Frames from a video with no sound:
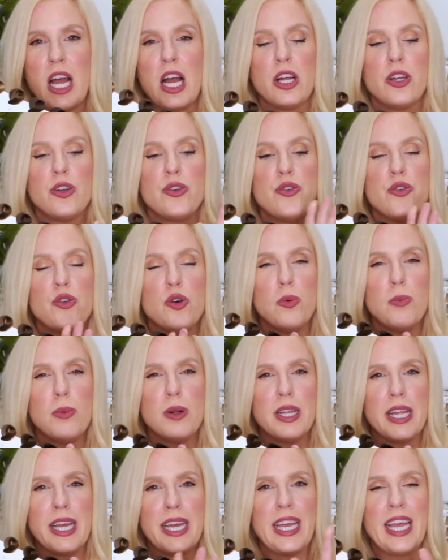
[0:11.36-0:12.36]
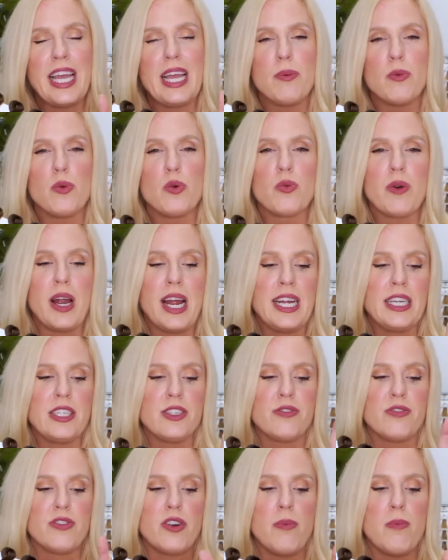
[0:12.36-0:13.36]
Normally it will range
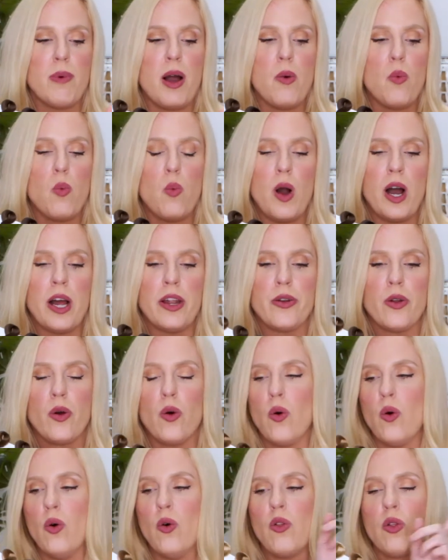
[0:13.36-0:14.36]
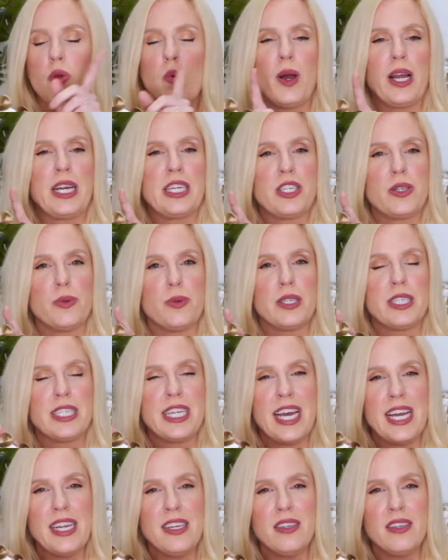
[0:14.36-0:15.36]
from a 1 all the way to a
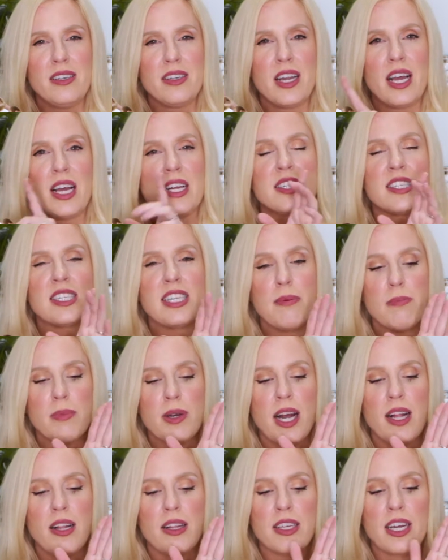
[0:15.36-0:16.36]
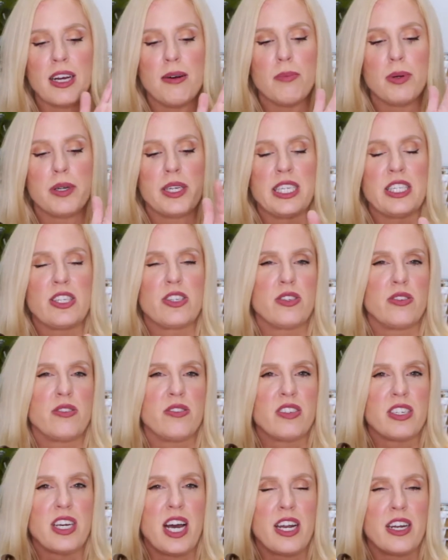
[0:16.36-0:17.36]
10. Some colour companies do
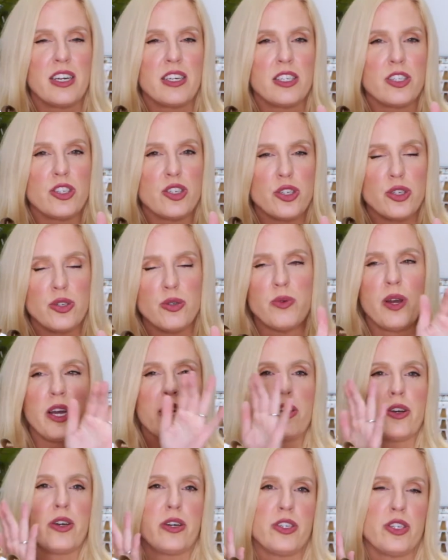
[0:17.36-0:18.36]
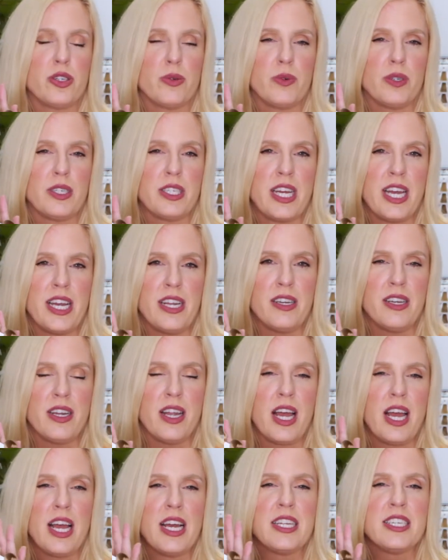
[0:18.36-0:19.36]
start at a 2 and go to a 10.
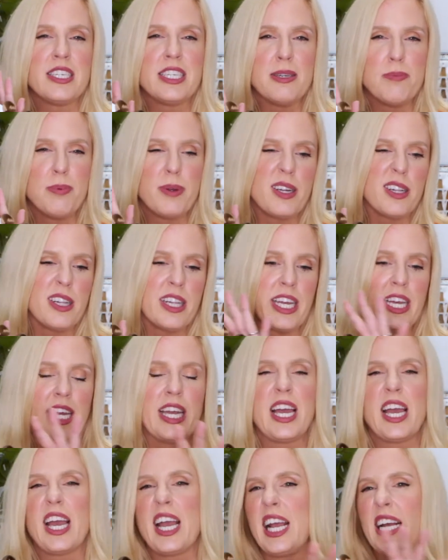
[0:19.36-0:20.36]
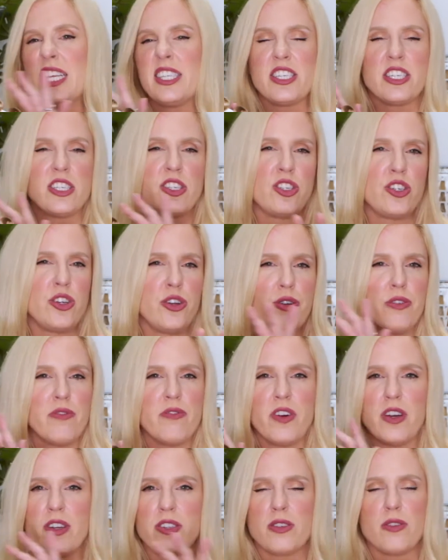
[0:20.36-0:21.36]
Typically it's just
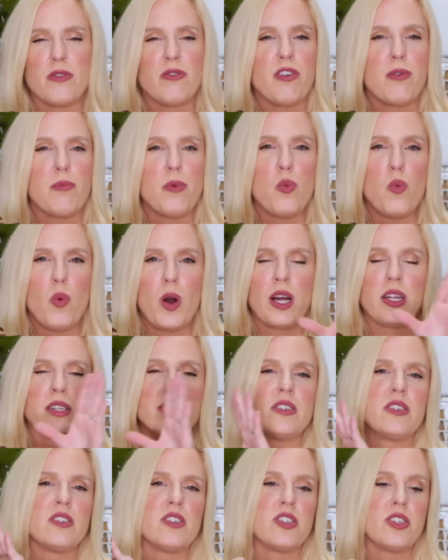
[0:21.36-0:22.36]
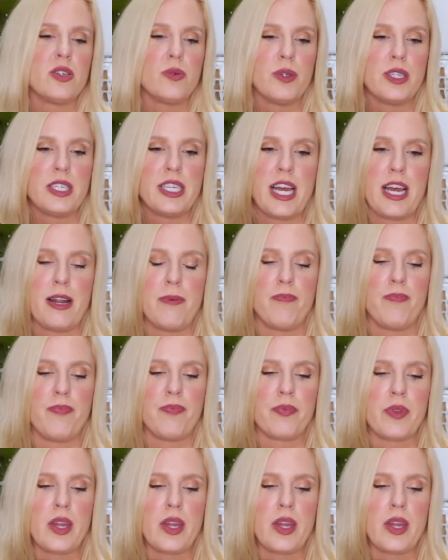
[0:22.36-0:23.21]
universal from a 1 to a 10.